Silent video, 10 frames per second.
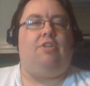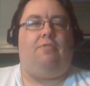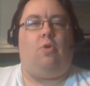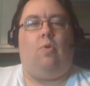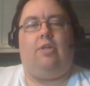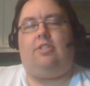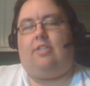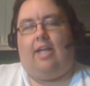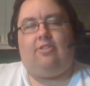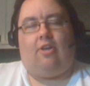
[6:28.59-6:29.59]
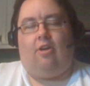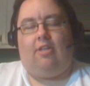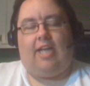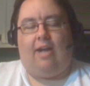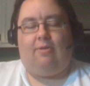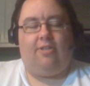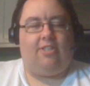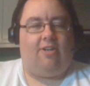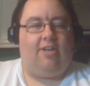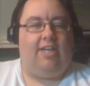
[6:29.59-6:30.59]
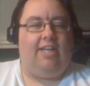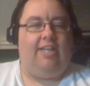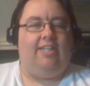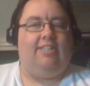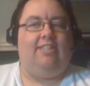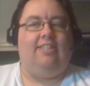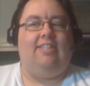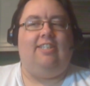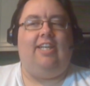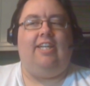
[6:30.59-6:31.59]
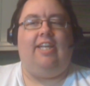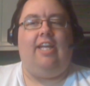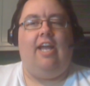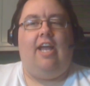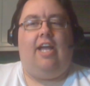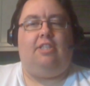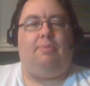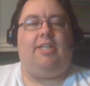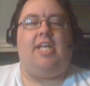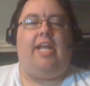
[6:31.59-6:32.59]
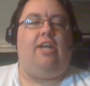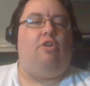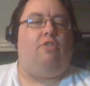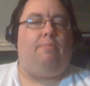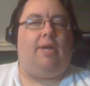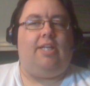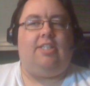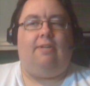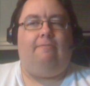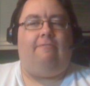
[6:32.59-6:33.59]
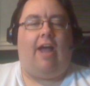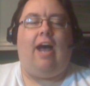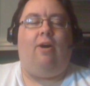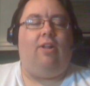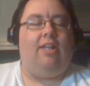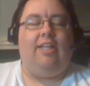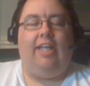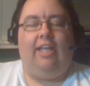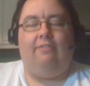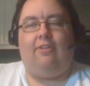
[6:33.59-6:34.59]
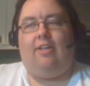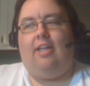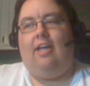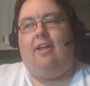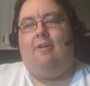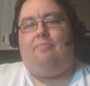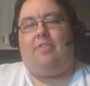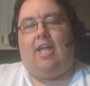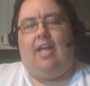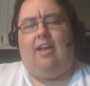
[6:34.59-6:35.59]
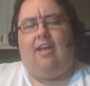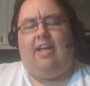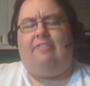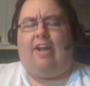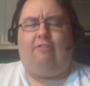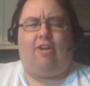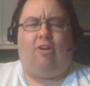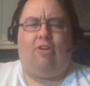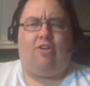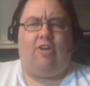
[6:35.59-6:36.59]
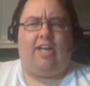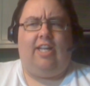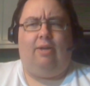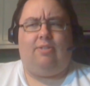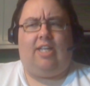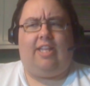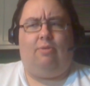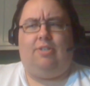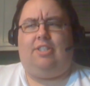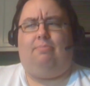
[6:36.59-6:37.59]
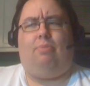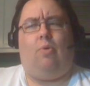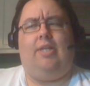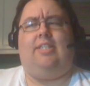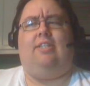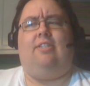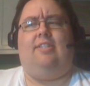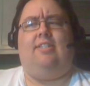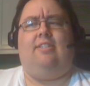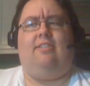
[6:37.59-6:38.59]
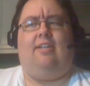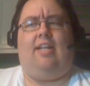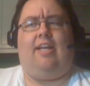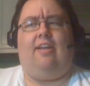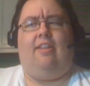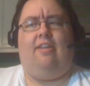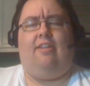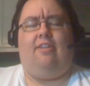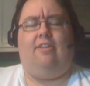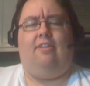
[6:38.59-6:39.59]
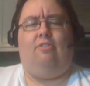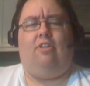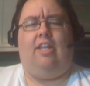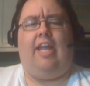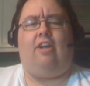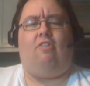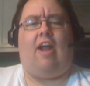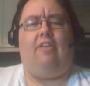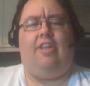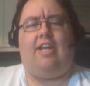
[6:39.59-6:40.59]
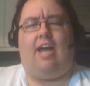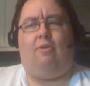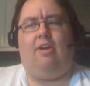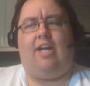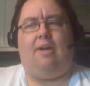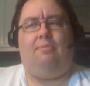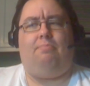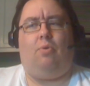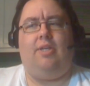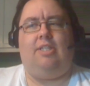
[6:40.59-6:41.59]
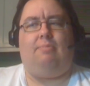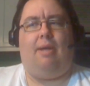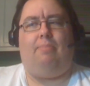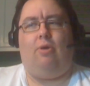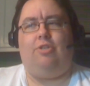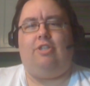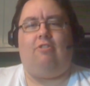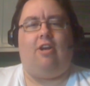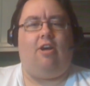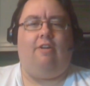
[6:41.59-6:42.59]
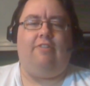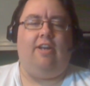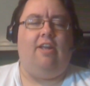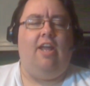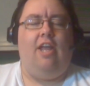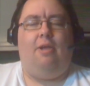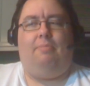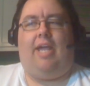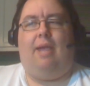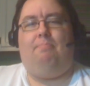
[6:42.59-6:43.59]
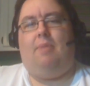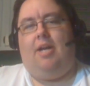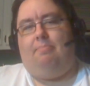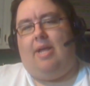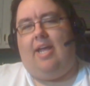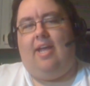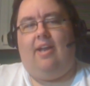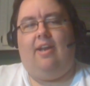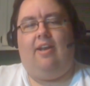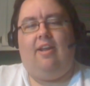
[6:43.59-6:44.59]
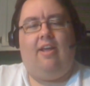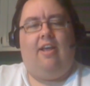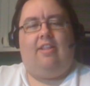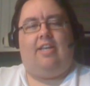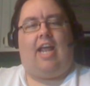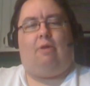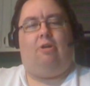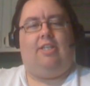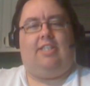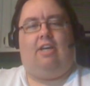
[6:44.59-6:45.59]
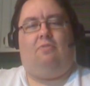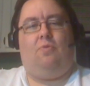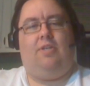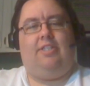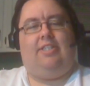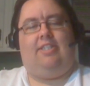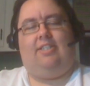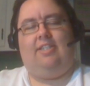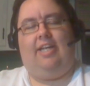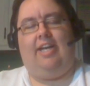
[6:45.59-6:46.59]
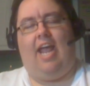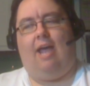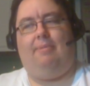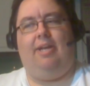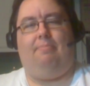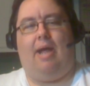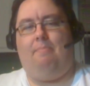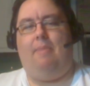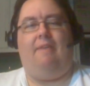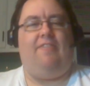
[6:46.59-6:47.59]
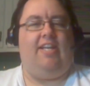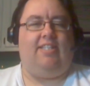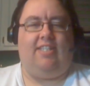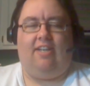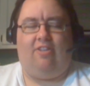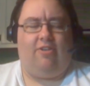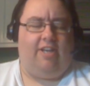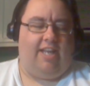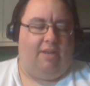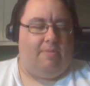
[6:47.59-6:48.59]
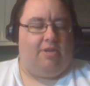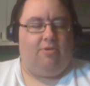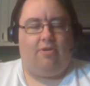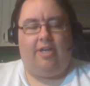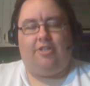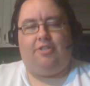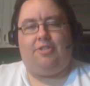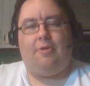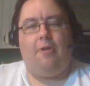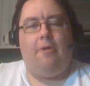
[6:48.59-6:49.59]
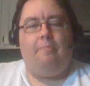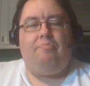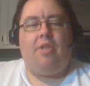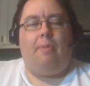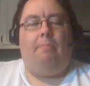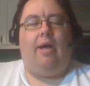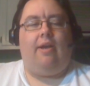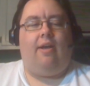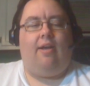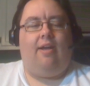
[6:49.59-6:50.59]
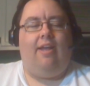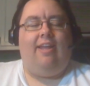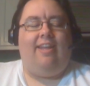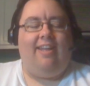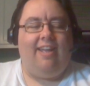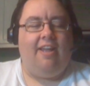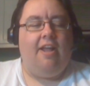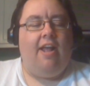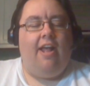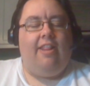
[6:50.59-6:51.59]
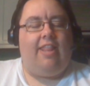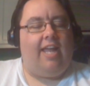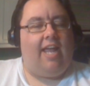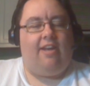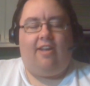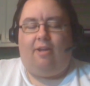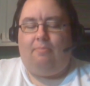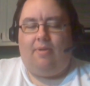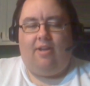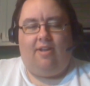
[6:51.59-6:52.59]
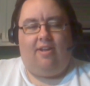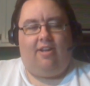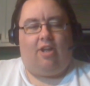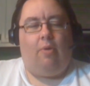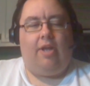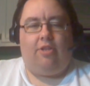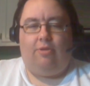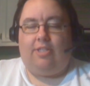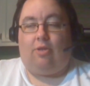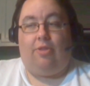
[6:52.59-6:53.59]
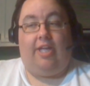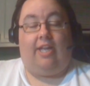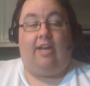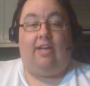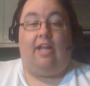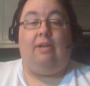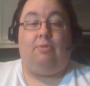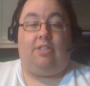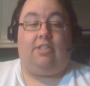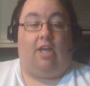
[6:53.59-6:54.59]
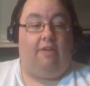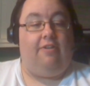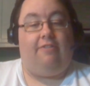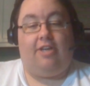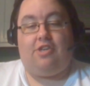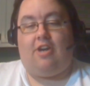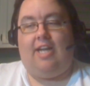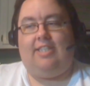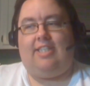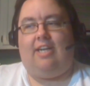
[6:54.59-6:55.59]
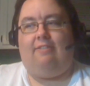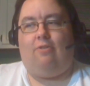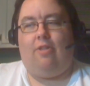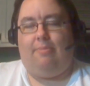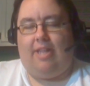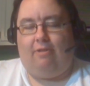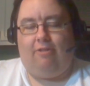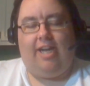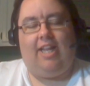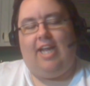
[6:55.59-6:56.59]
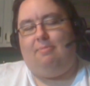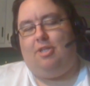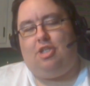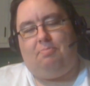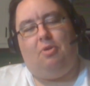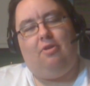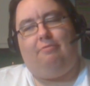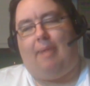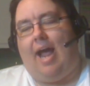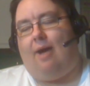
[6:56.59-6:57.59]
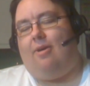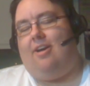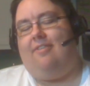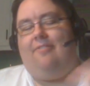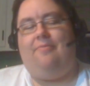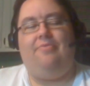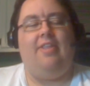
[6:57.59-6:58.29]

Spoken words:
which of course, as all towers are in D&D, has been taken over by some foul, evil. And if I recall correctly, it was like there was some poisoned, like the lake around the tower had gotten poisoned by potion runoff and became mudmen, and the tower itself was inhabited by mephits and other little elemental creatures. But they end up going through this whole thing, and it was a tough adventure I had set up for them, and they reclaimed the spoon of power,